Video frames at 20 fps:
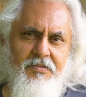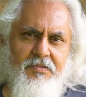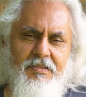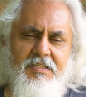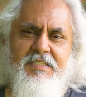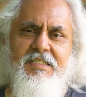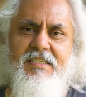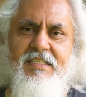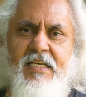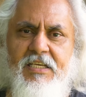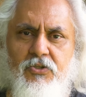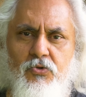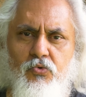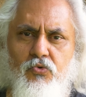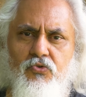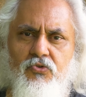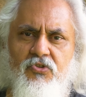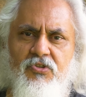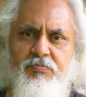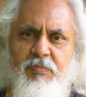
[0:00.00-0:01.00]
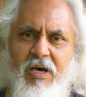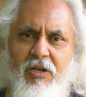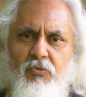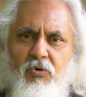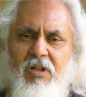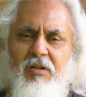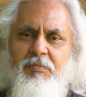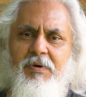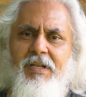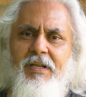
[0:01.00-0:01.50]
This is Jesús
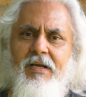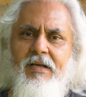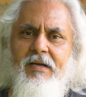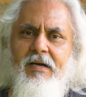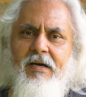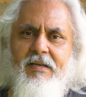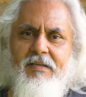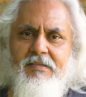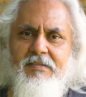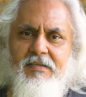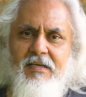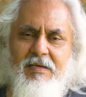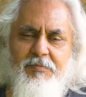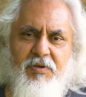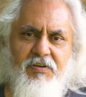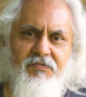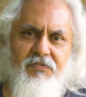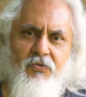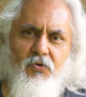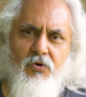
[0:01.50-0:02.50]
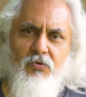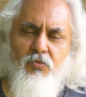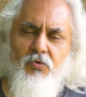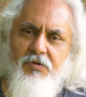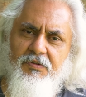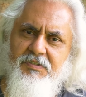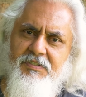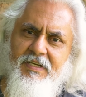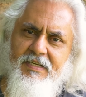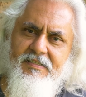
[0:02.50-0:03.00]
Manuel Mena Garza. I'm in Fort
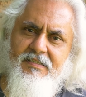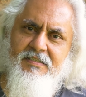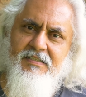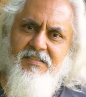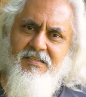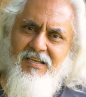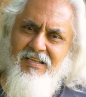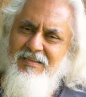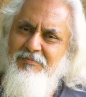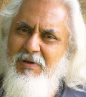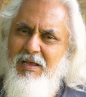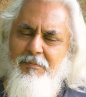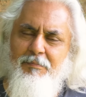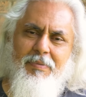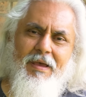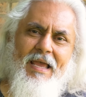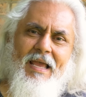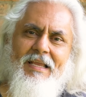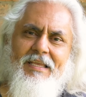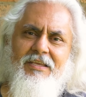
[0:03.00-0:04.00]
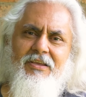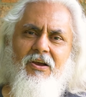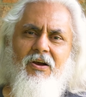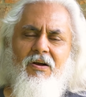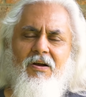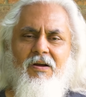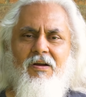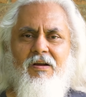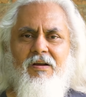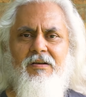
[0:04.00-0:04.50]
Worth, Texas, in my
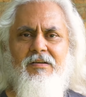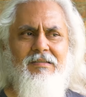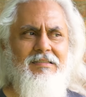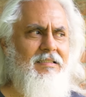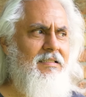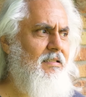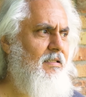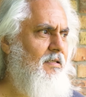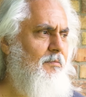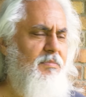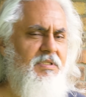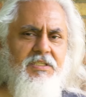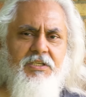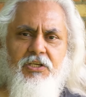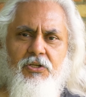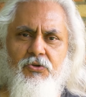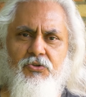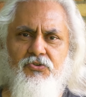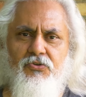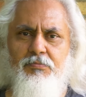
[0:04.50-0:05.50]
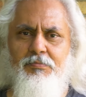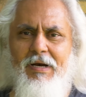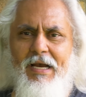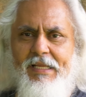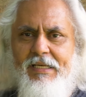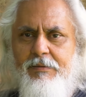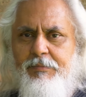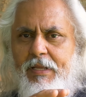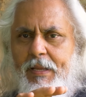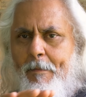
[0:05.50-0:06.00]
backyard, and mosquitoes are
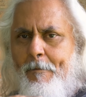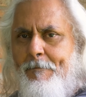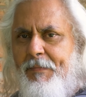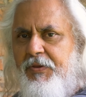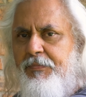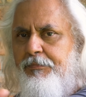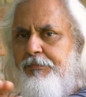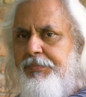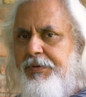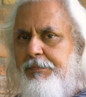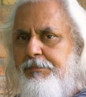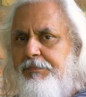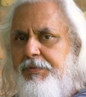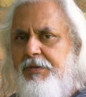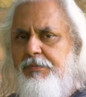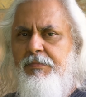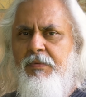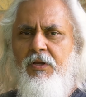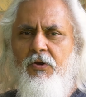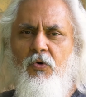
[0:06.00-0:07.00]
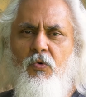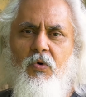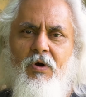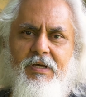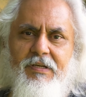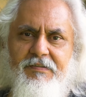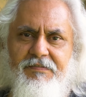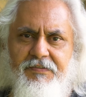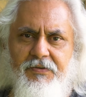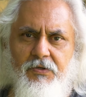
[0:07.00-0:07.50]
biting me.
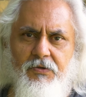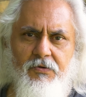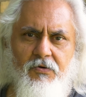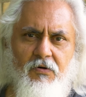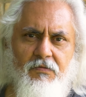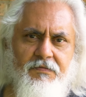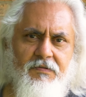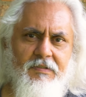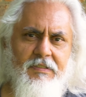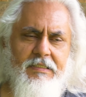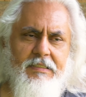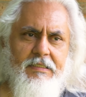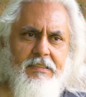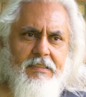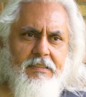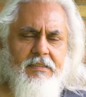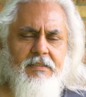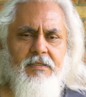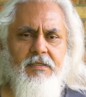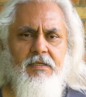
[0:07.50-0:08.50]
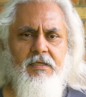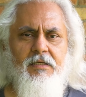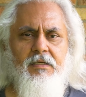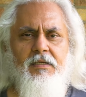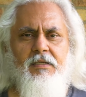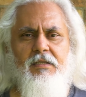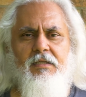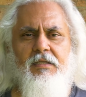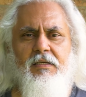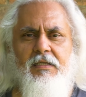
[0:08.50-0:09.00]
Quite a few. Hopefully I
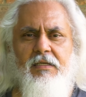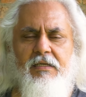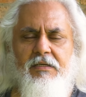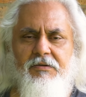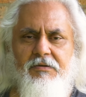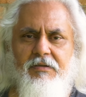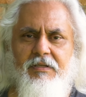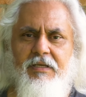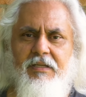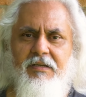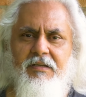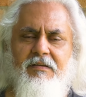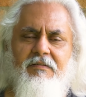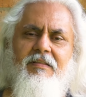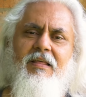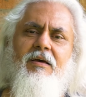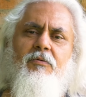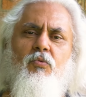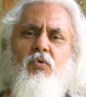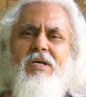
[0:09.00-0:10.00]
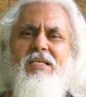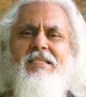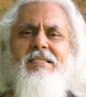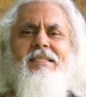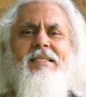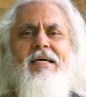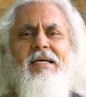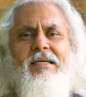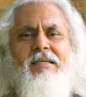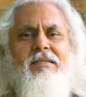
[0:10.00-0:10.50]
don't get any of that West
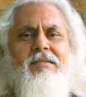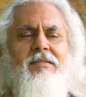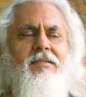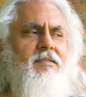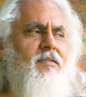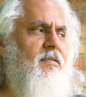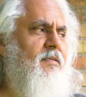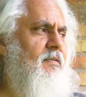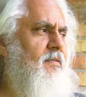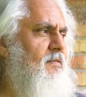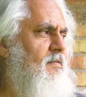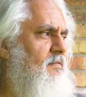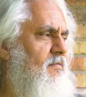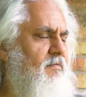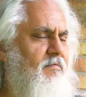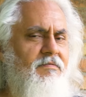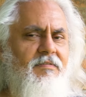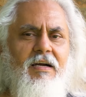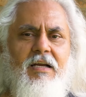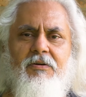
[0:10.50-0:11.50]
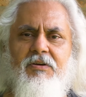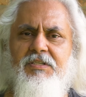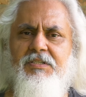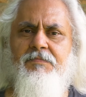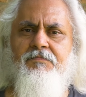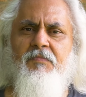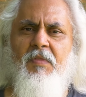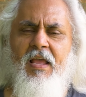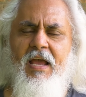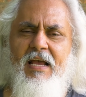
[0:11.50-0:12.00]
Nile
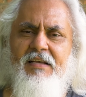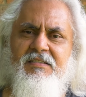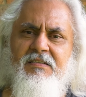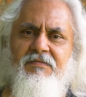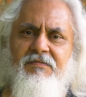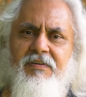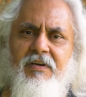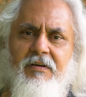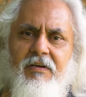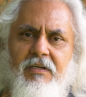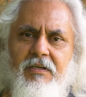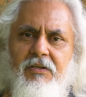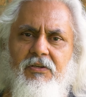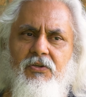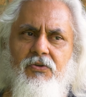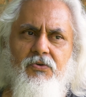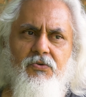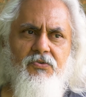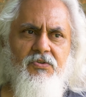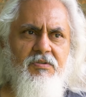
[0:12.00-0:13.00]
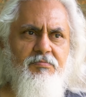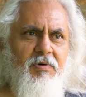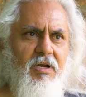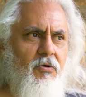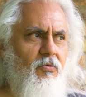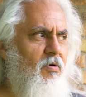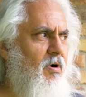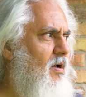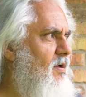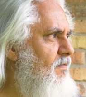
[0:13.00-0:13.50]
virus. I have some very good news. My
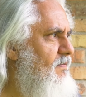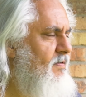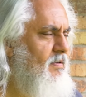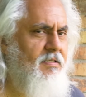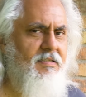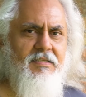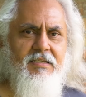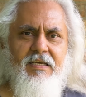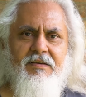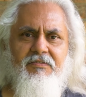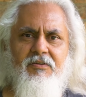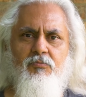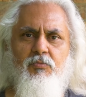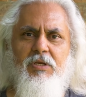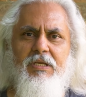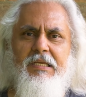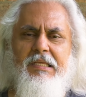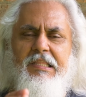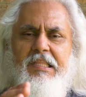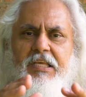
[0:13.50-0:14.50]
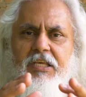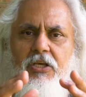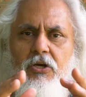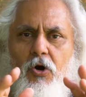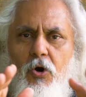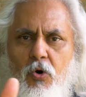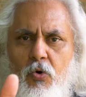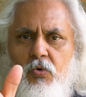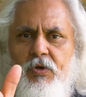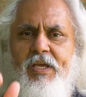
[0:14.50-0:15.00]
wife has given me the
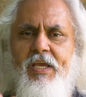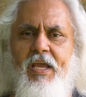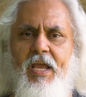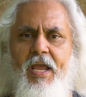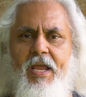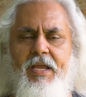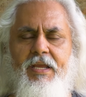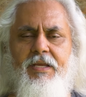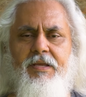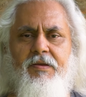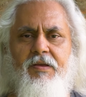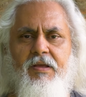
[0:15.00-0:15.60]
okay